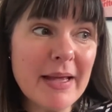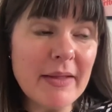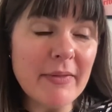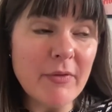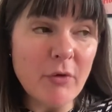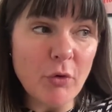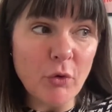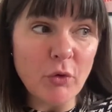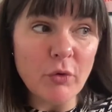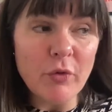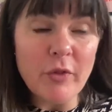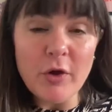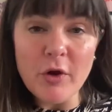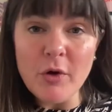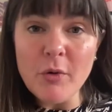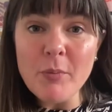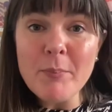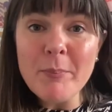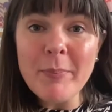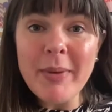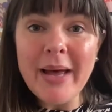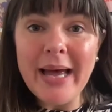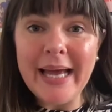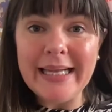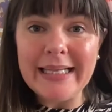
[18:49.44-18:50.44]
all the
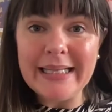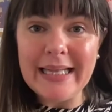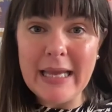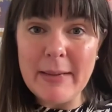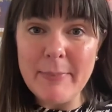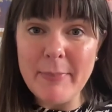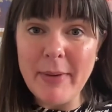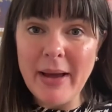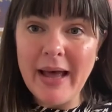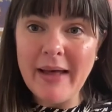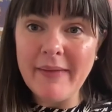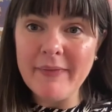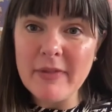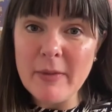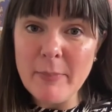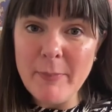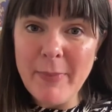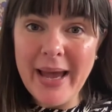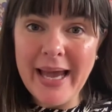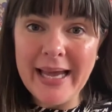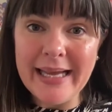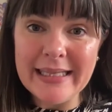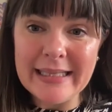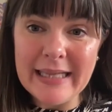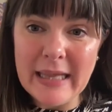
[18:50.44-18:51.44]
unpaid labour and the
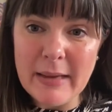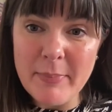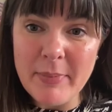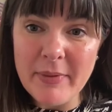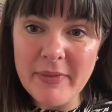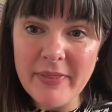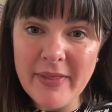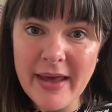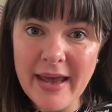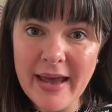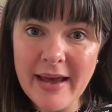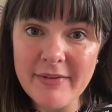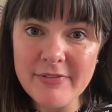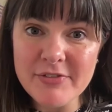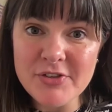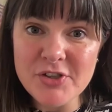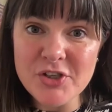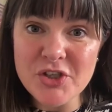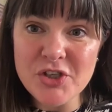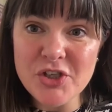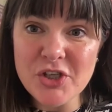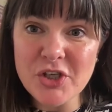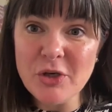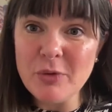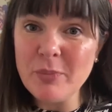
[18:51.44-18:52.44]
paid labour they have to
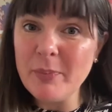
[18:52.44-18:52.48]
do,